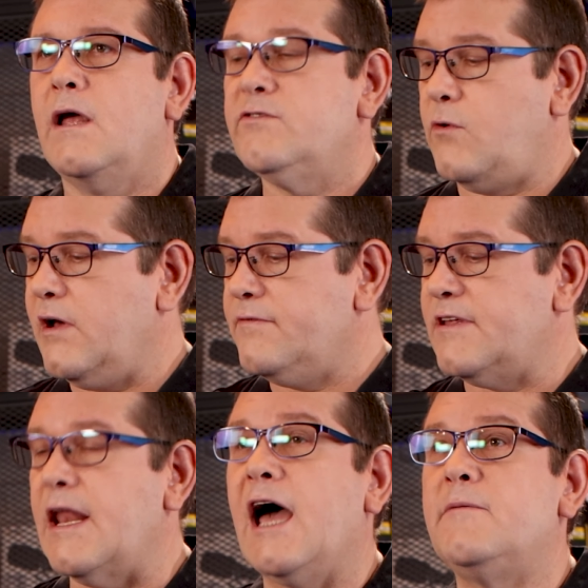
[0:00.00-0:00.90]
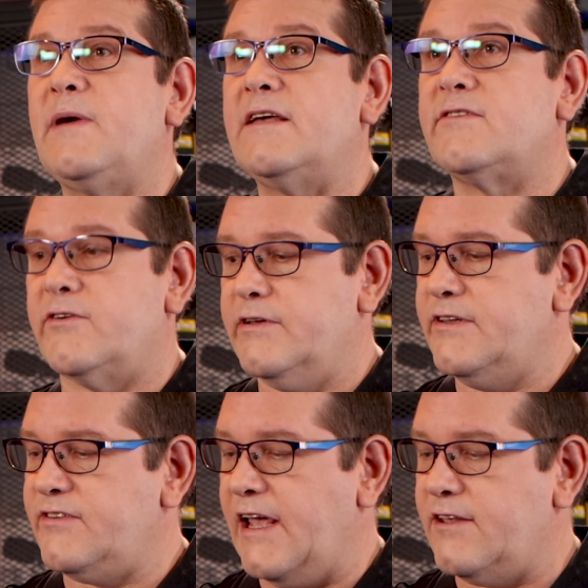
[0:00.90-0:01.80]
So out of the 9 bays that are in
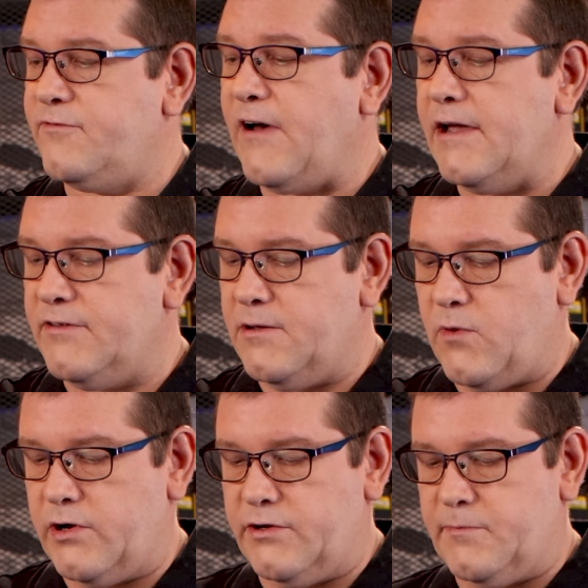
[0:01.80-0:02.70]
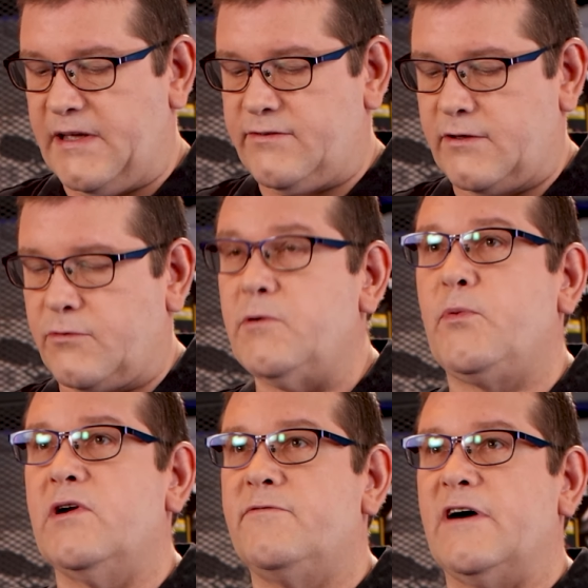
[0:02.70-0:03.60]
this NAS, 5 of them are your basic
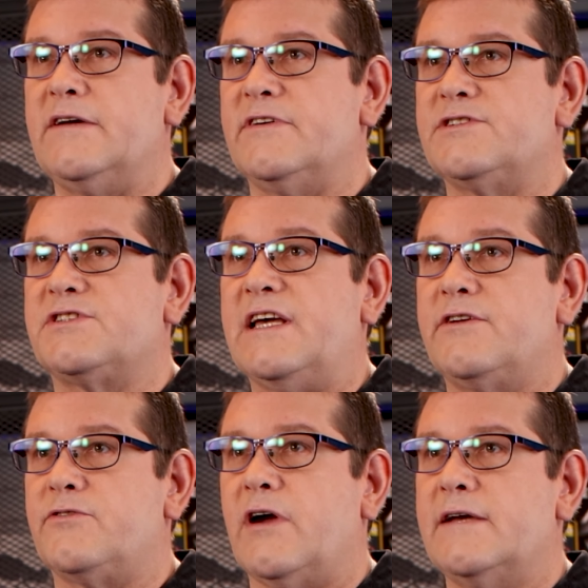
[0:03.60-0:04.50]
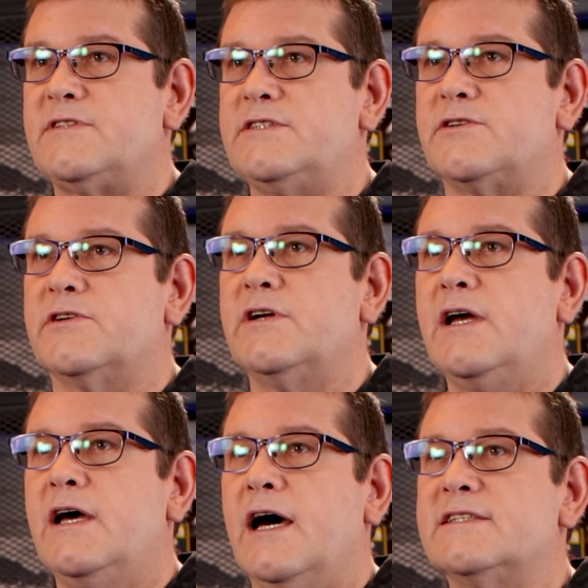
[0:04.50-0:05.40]
3.5-inch SATA drives. These are
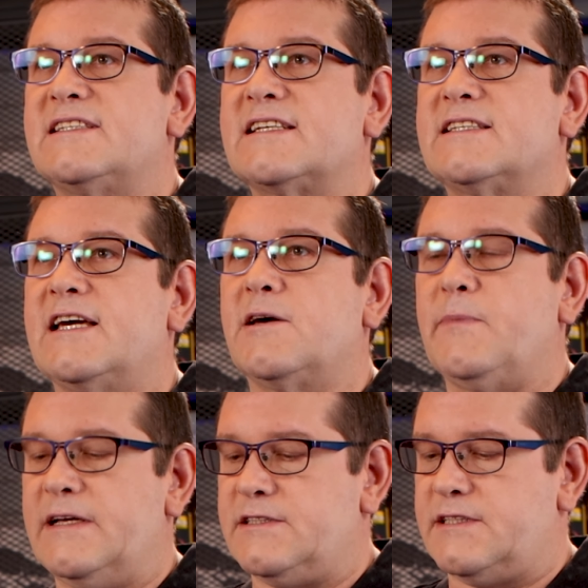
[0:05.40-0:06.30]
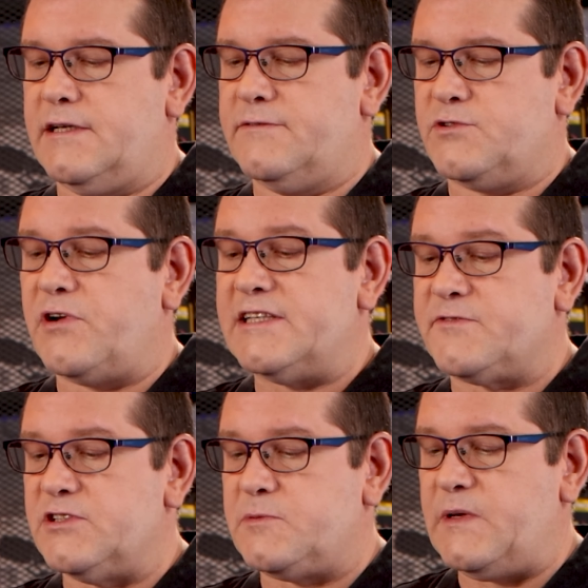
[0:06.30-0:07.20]
a 6 gigabytes of
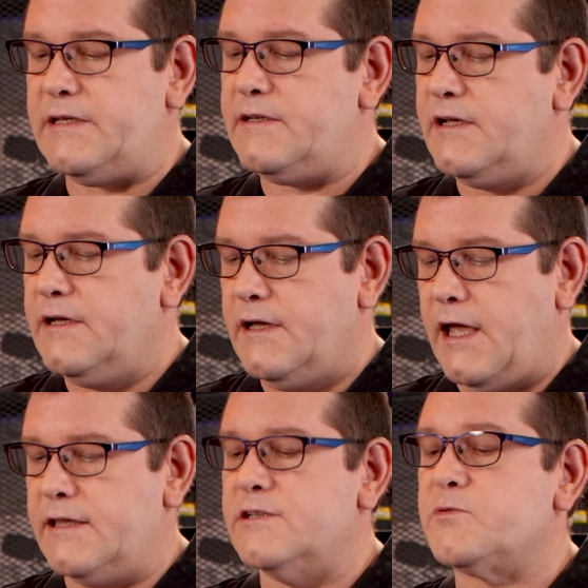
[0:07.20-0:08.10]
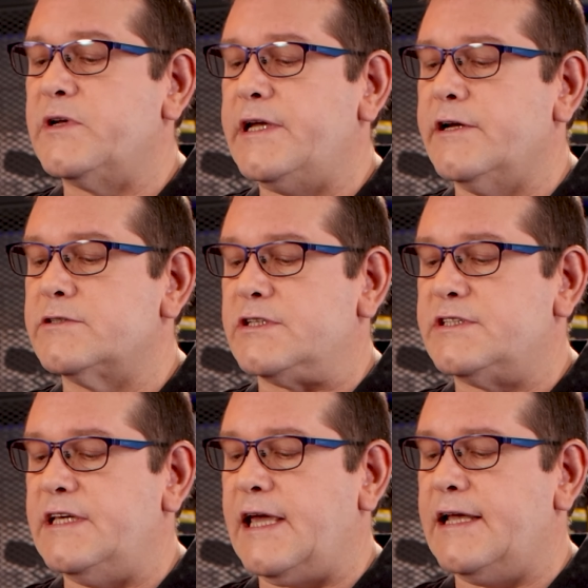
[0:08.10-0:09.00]
transfer speed. And this one here is a
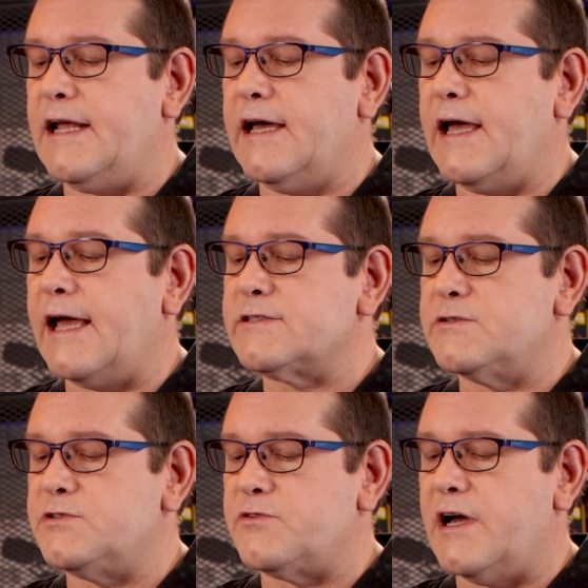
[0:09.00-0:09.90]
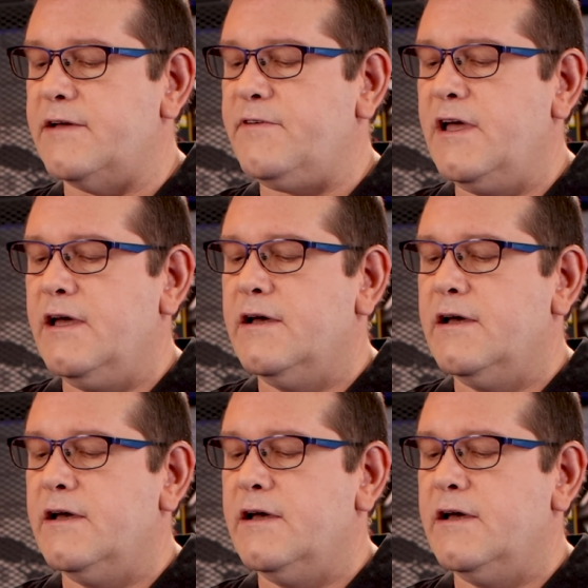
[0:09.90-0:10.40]
Seagate Exos drive.